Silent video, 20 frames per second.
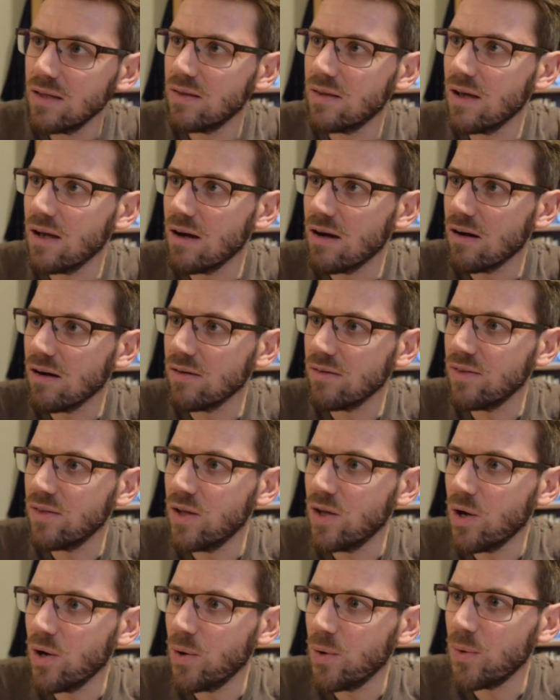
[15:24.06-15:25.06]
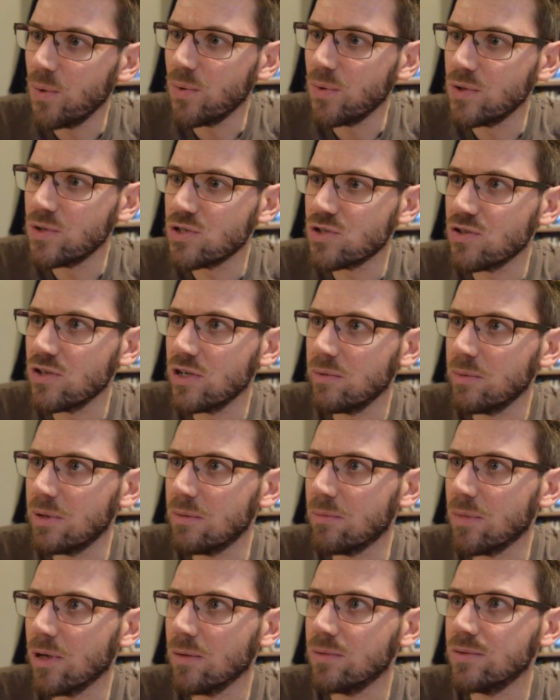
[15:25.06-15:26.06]
there are no streaming
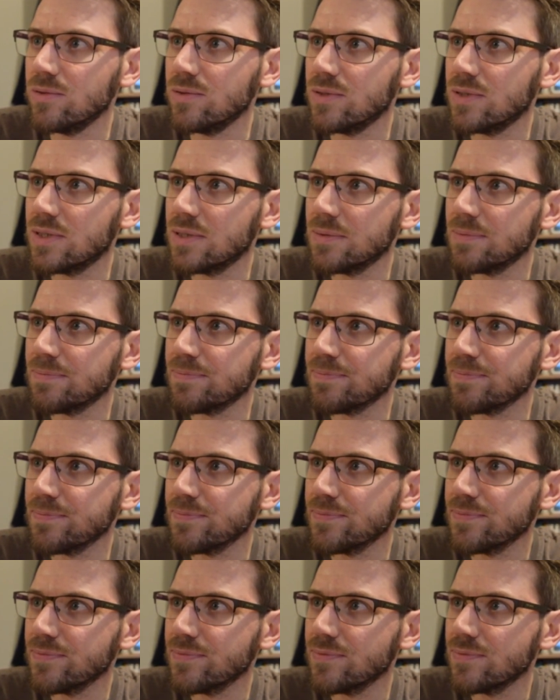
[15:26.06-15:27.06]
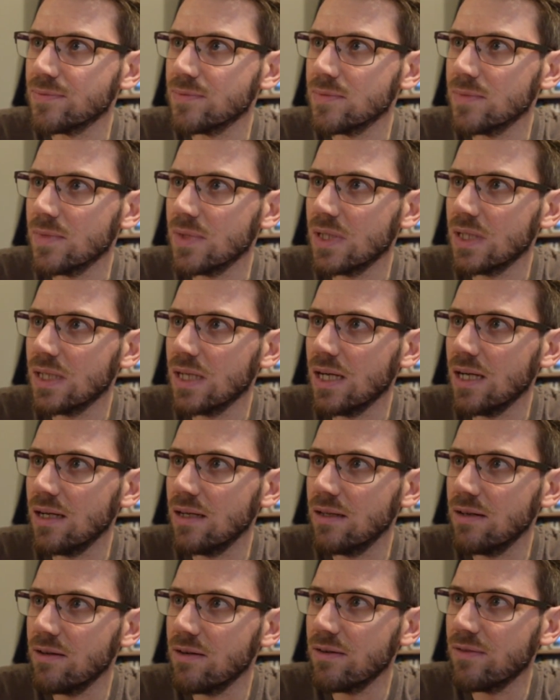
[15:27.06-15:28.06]
bubbles.
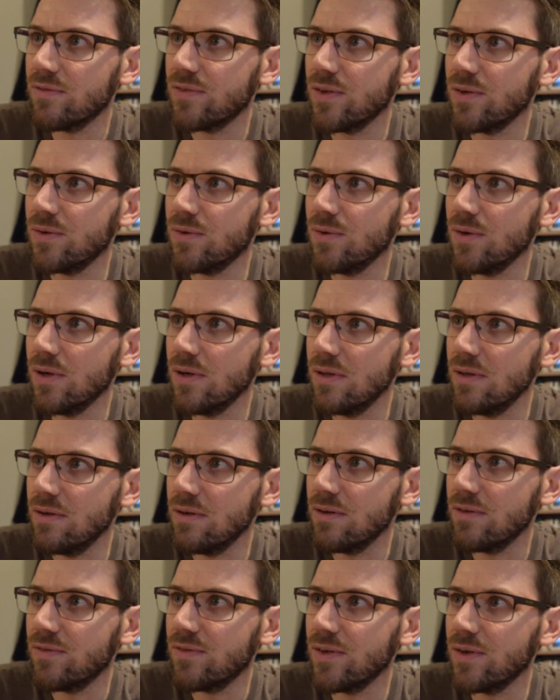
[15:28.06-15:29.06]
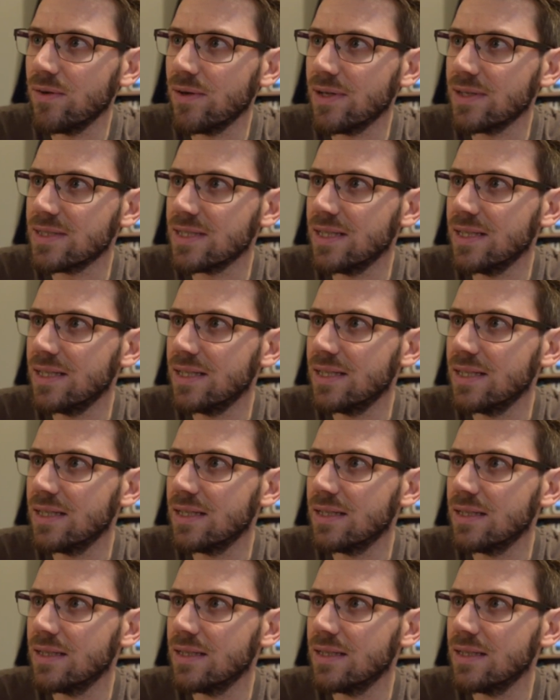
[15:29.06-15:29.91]
Are there a few? Oh, are there a few actually?